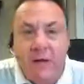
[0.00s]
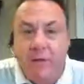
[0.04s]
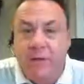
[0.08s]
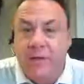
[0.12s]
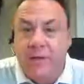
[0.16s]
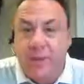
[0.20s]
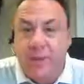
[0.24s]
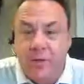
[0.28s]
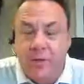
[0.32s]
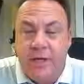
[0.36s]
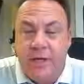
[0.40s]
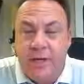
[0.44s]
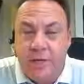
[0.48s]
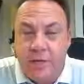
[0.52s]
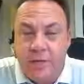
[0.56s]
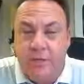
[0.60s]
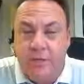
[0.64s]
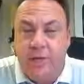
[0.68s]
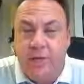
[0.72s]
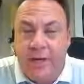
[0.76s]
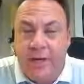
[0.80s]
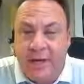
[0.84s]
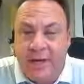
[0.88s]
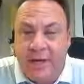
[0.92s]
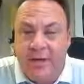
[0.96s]
Fear is
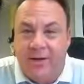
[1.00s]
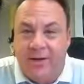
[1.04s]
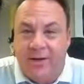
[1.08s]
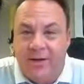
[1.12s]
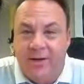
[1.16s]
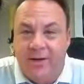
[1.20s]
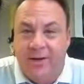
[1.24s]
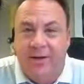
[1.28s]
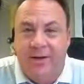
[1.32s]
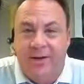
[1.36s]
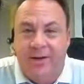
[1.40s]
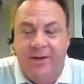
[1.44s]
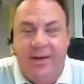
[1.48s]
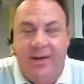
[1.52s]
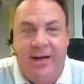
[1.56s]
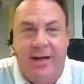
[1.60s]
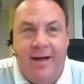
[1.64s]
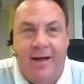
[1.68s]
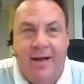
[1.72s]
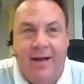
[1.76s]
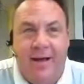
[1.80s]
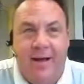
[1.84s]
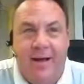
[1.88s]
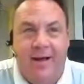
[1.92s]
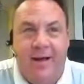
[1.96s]
real,
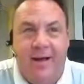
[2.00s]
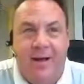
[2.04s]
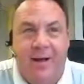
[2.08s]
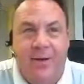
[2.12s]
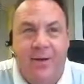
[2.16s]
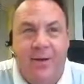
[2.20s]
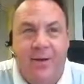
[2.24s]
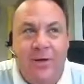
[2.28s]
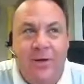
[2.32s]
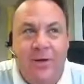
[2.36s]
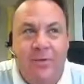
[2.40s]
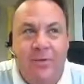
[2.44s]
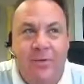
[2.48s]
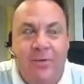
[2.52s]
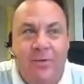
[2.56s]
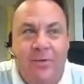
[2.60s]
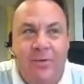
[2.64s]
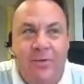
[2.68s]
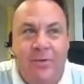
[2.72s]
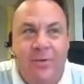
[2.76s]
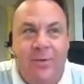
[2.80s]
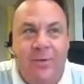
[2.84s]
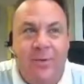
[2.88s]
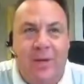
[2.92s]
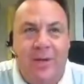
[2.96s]
you
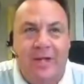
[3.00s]
know,